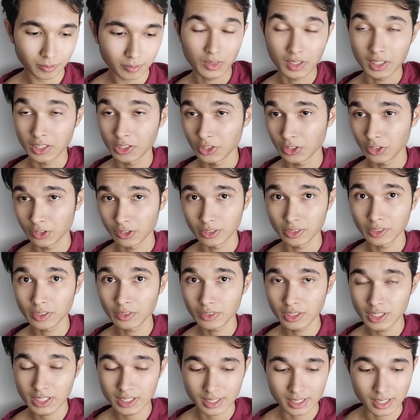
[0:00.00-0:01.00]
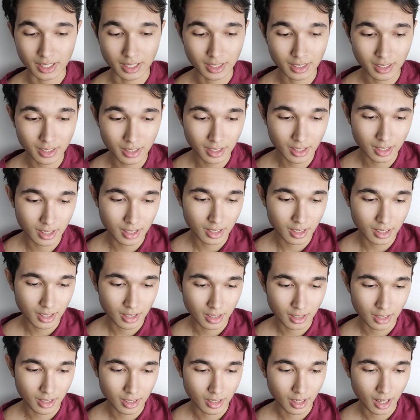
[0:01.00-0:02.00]
You can choose the reason,
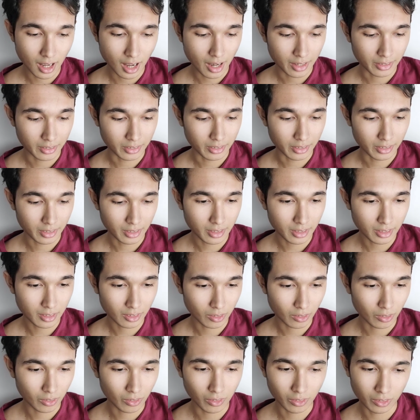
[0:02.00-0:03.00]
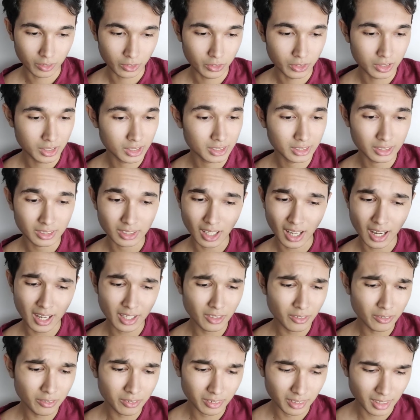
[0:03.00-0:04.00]
other, or you just
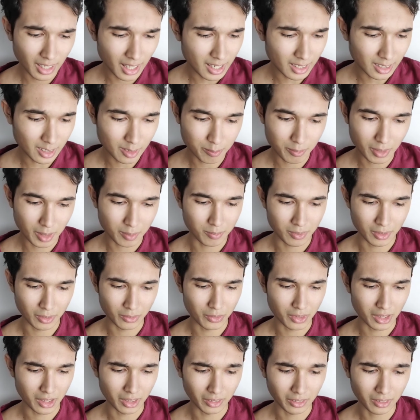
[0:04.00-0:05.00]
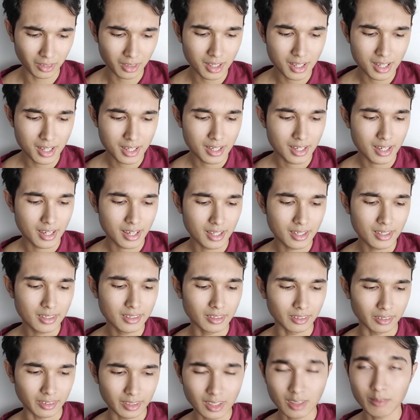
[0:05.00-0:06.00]
I don't like my Bereal
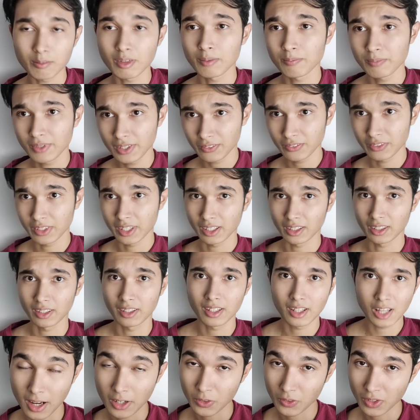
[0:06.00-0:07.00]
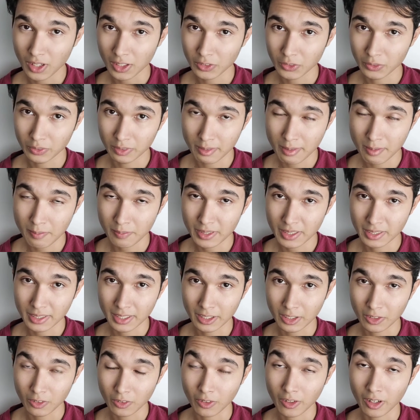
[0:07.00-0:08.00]
and delete my Bereal. And you have to remember
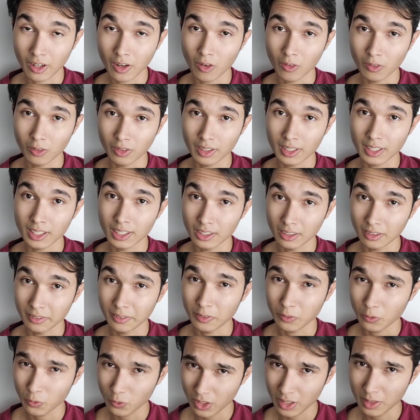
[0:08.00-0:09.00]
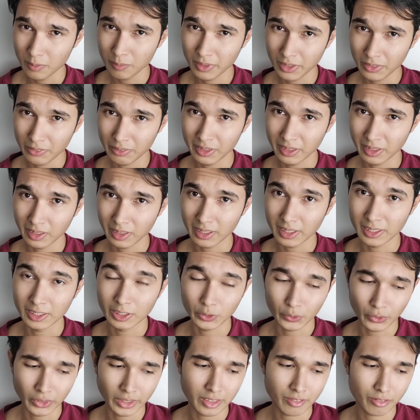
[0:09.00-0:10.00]
that you can only delete one Bereal
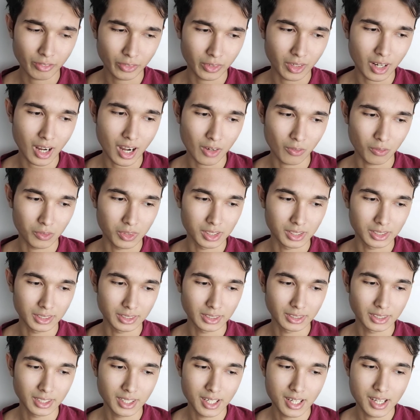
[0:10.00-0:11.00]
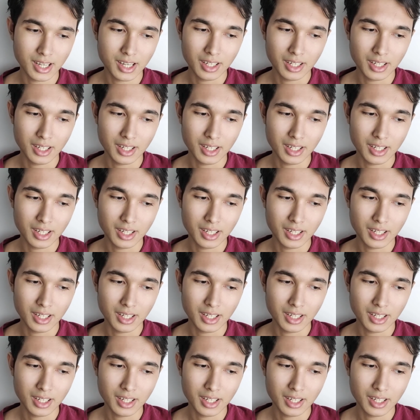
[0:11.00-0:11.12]
in 24 hours.